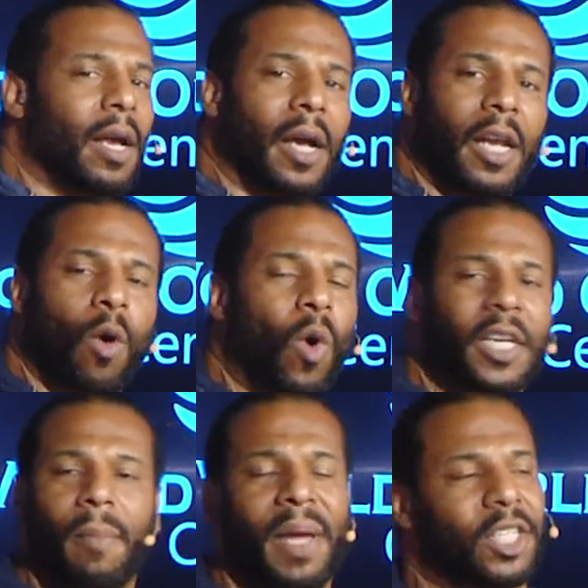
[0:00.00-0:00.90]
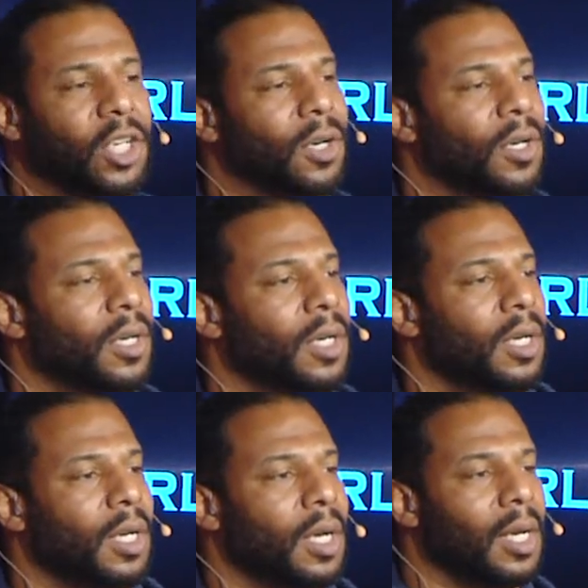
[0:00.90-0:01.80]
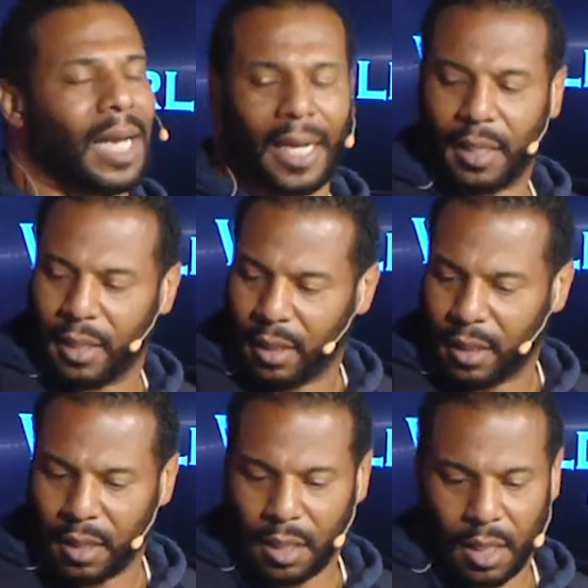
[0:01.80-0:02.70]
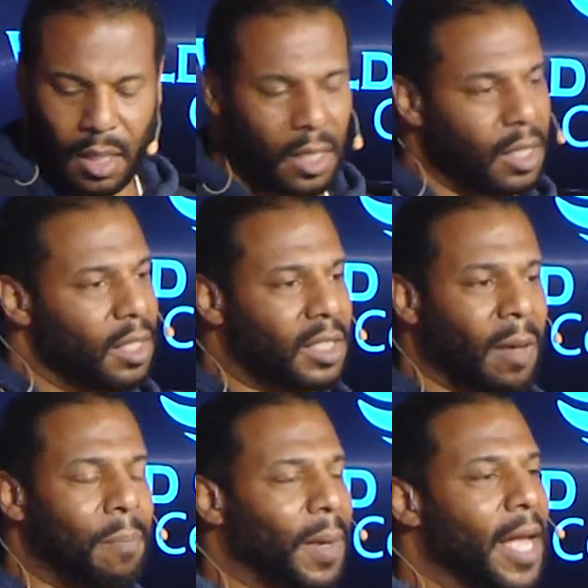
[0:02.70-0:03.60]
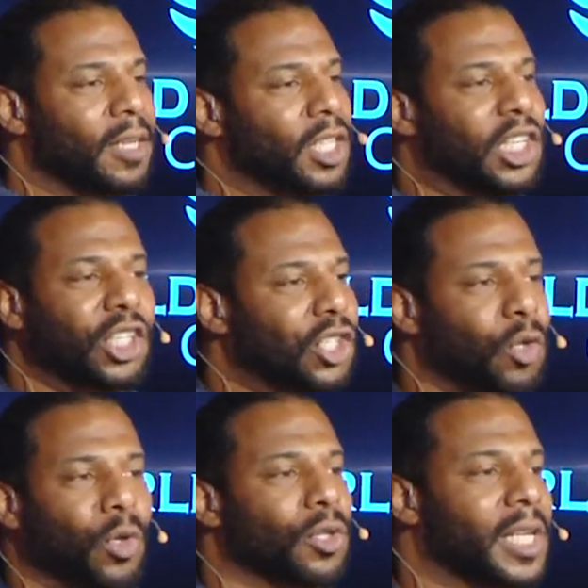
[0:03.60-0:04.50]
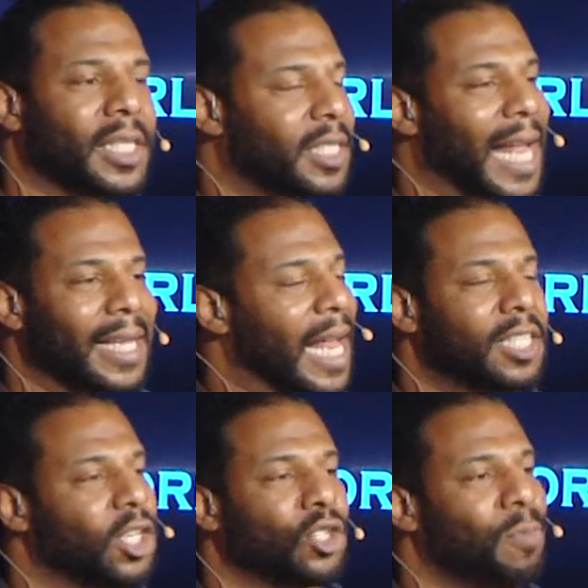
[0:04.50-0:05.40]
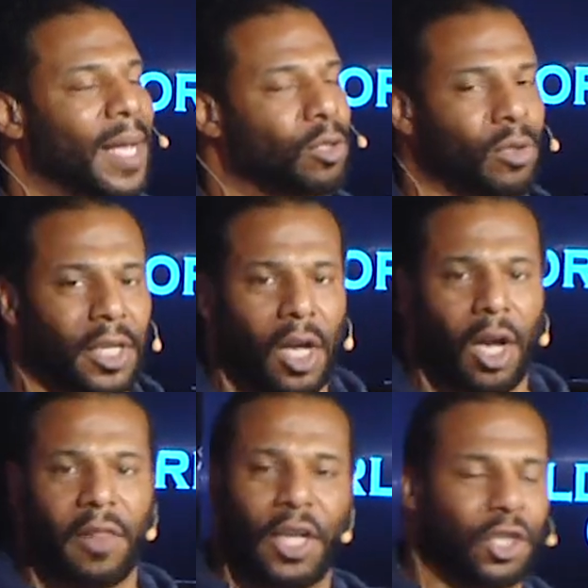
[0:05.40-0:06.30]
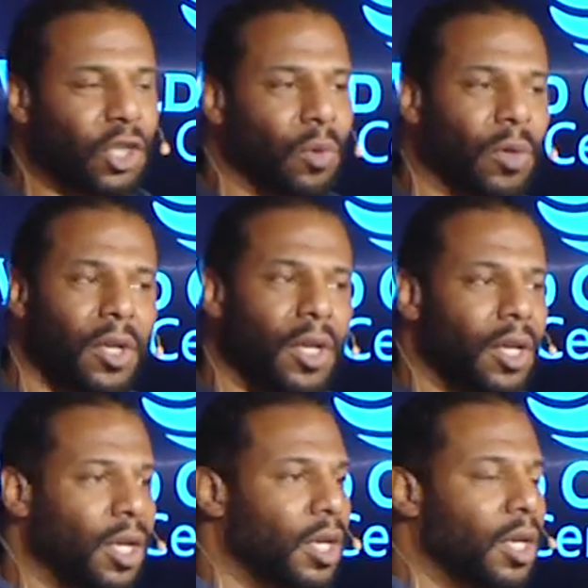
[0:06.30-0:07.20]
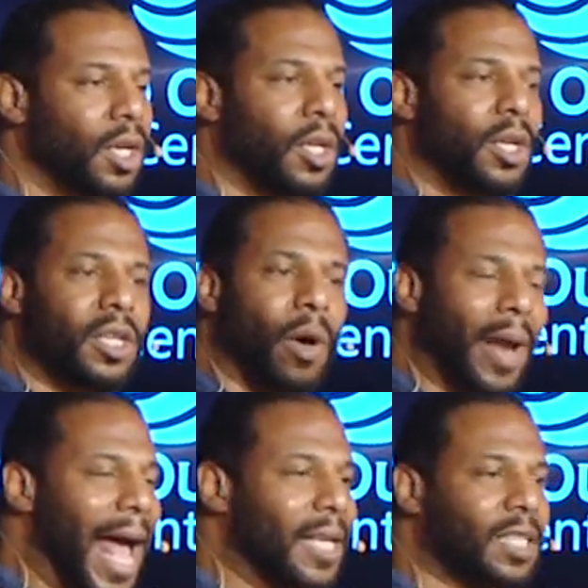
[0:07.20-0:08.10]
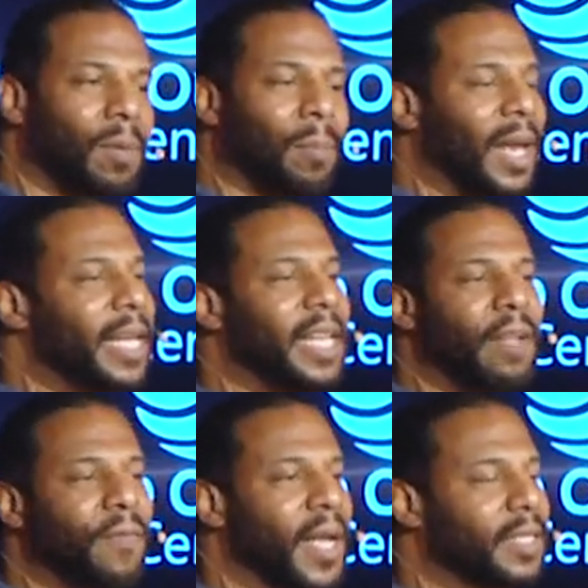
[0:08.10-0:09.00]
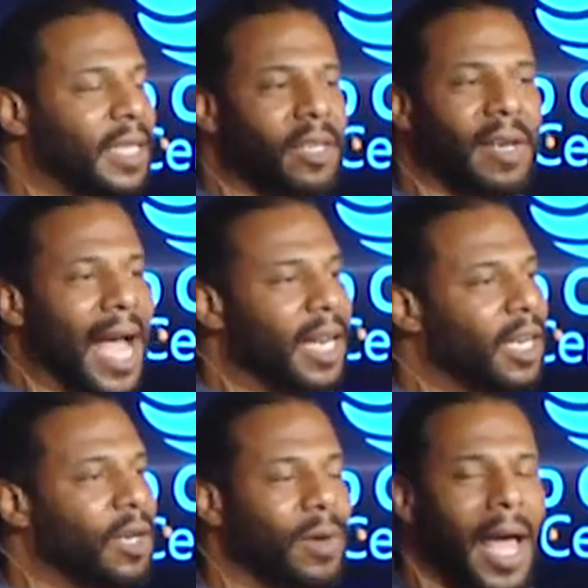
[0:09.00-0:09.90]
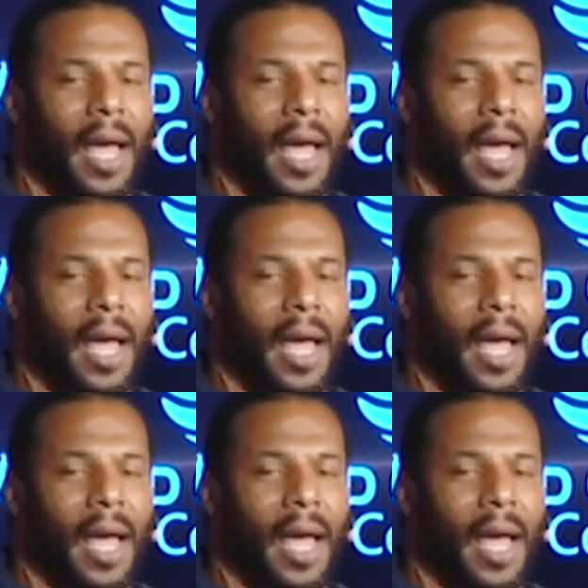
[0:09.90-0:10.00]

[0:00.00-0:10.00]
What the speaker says: and they're one-dimensional. Like, some players are just shooters. That's their specialty. They shoot. Don't ask them to play defense because they're not going to do